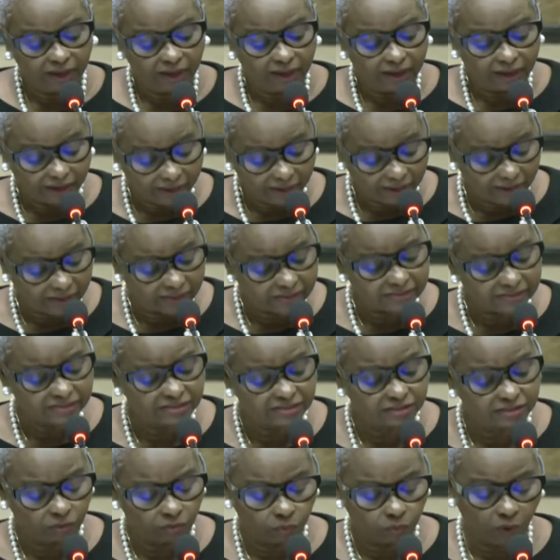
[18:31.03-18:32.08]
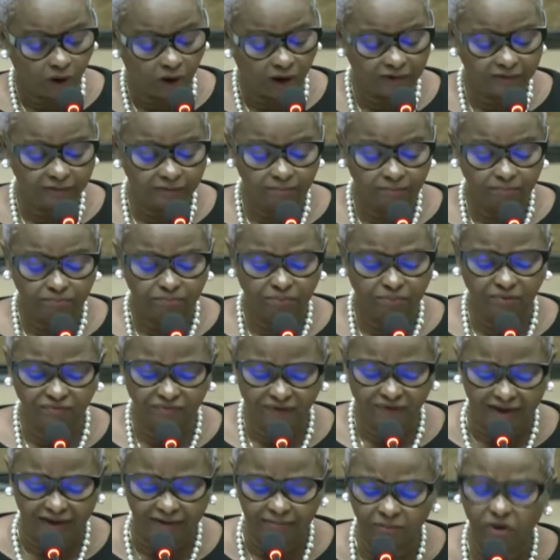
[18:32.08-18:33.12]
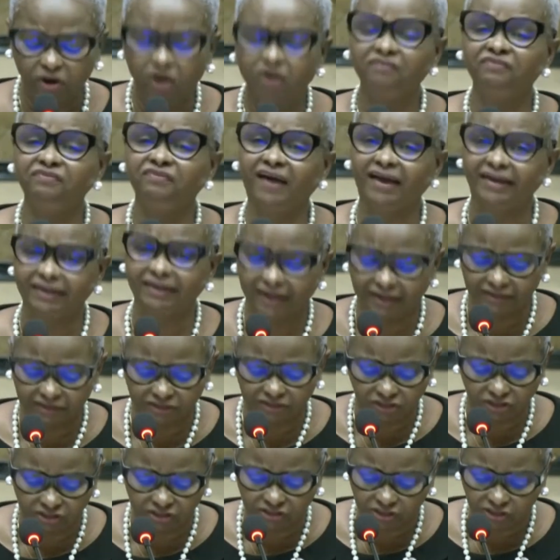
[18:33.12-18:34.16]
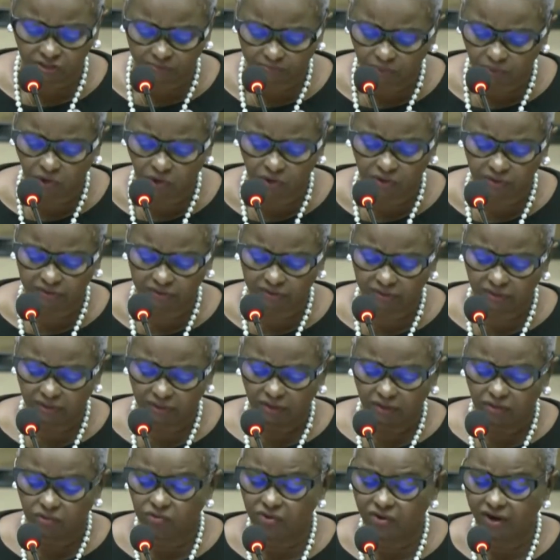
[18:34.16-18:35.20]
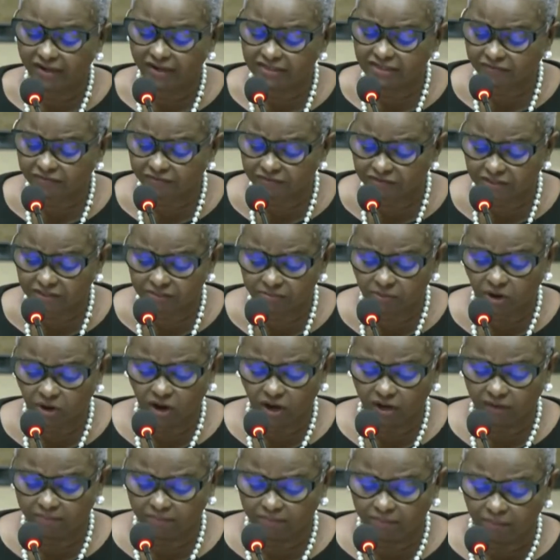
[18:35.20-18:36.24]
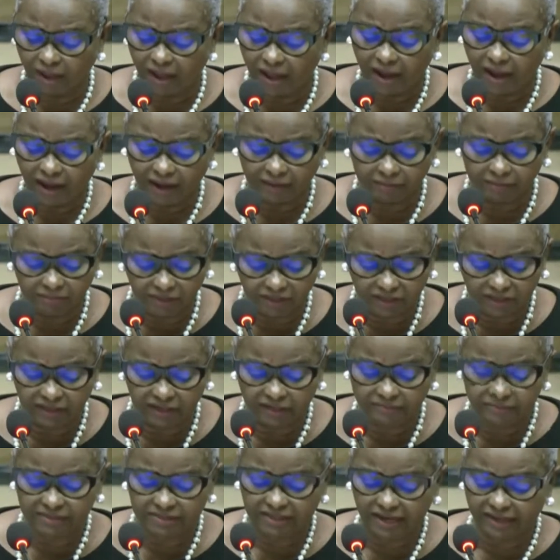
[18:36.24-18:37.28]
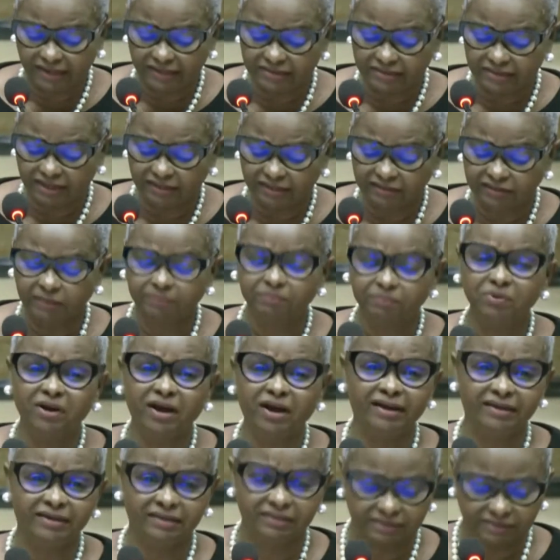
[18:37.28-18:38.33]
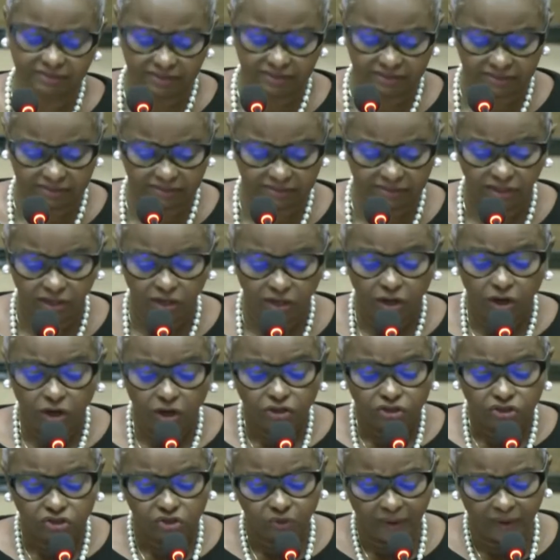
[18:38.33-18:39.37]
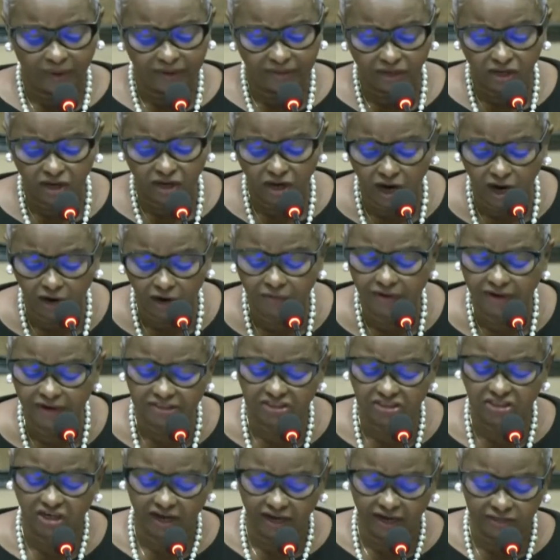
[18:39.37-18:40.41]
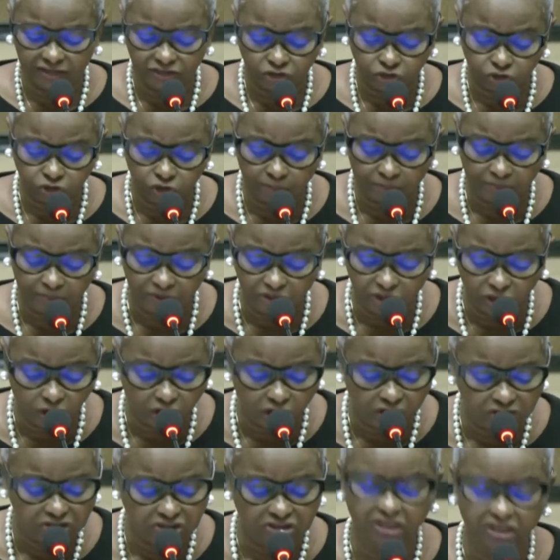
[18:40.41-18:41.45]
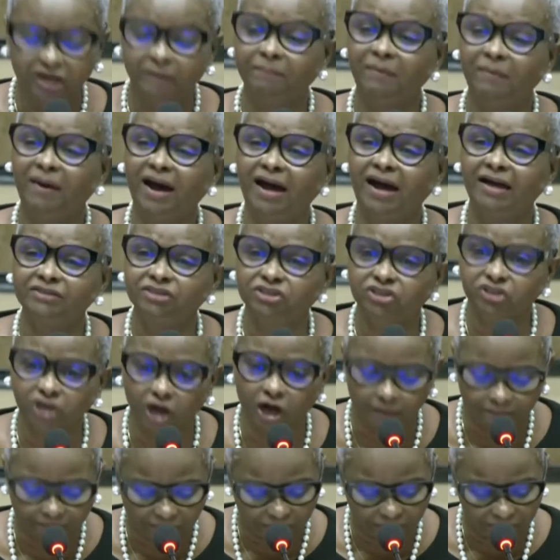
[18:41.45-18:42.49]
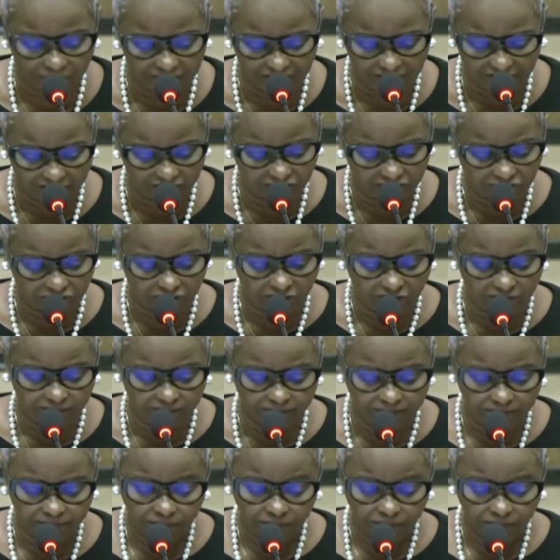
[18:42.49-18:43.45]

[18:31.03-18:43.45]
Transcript: is, one, provide more financial support, grants for small and medium-sized enterprises, to encourage entrepreneurship and job creation.